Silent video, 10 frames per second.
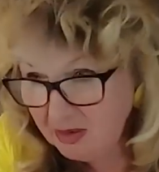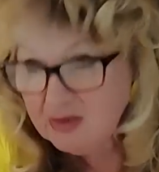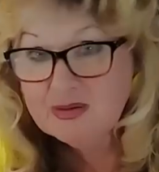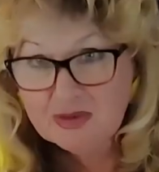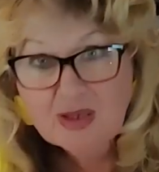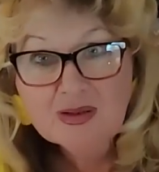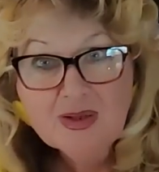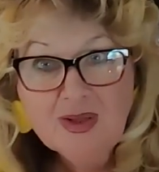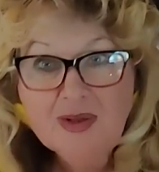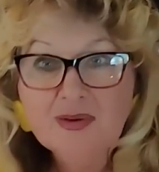yes,
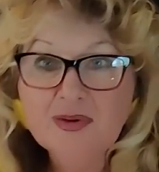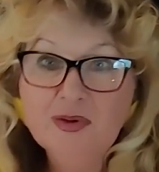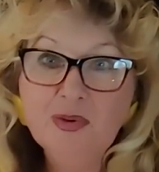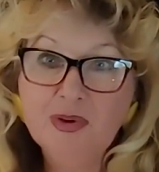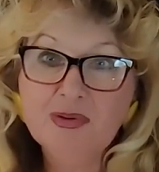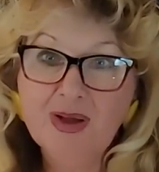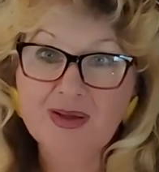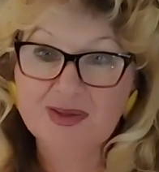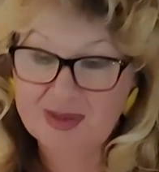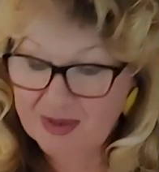you are
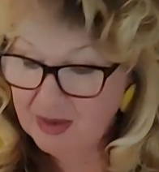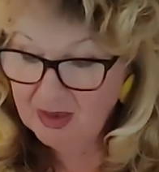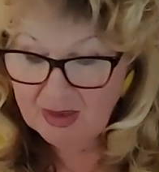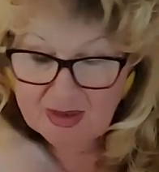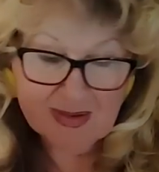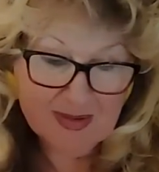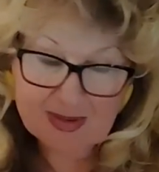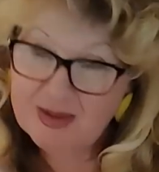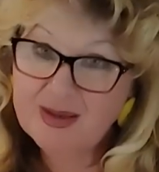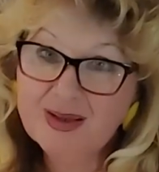right.
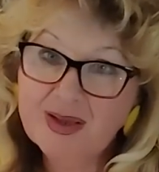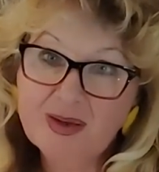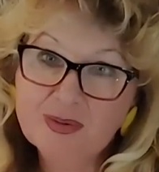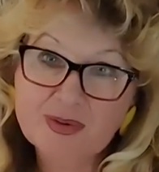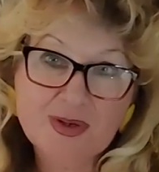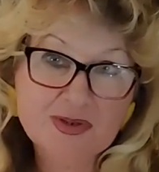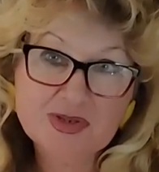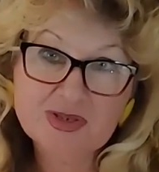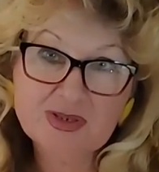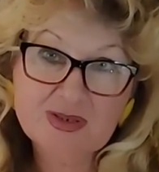Oh gosh,